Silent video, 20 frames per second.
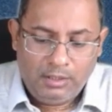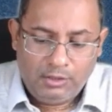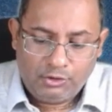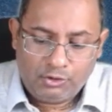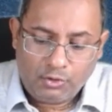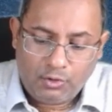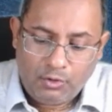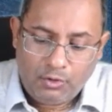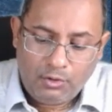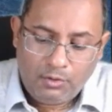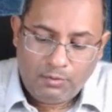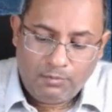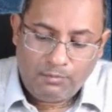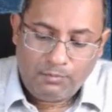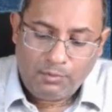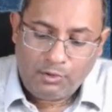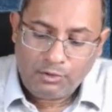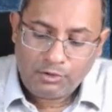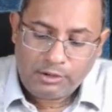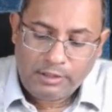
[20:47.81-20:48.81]
So
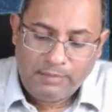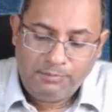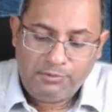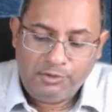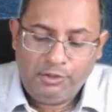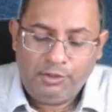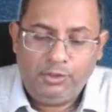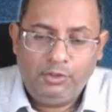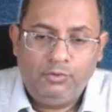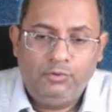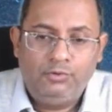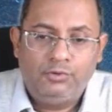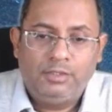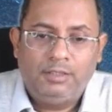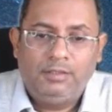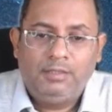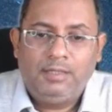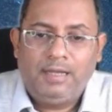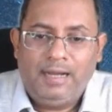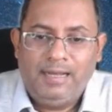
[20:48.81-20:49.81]
most MCQs
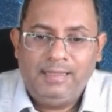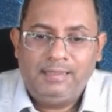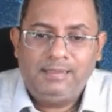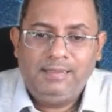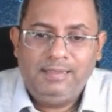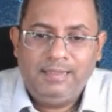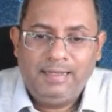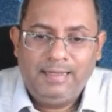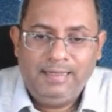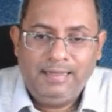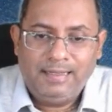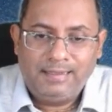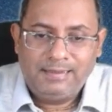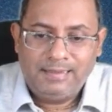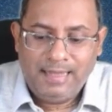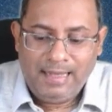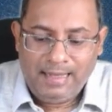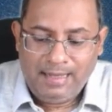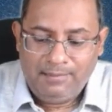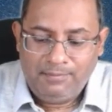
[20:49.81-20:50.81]
in the ICAI
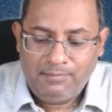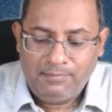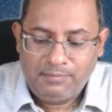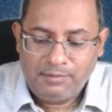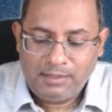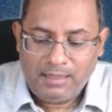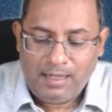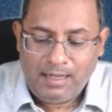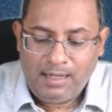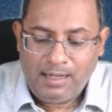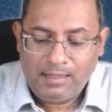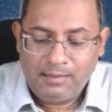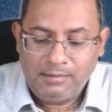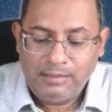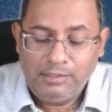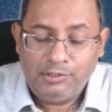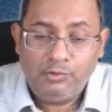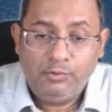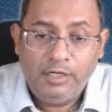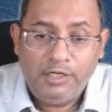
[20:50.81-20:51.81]
exams are
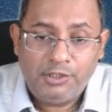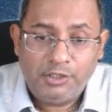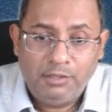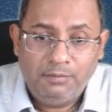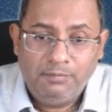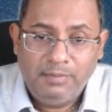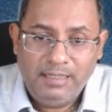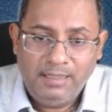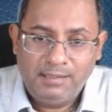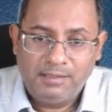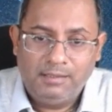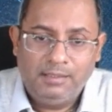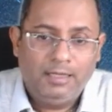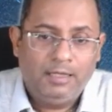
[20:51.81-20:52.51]
situation based.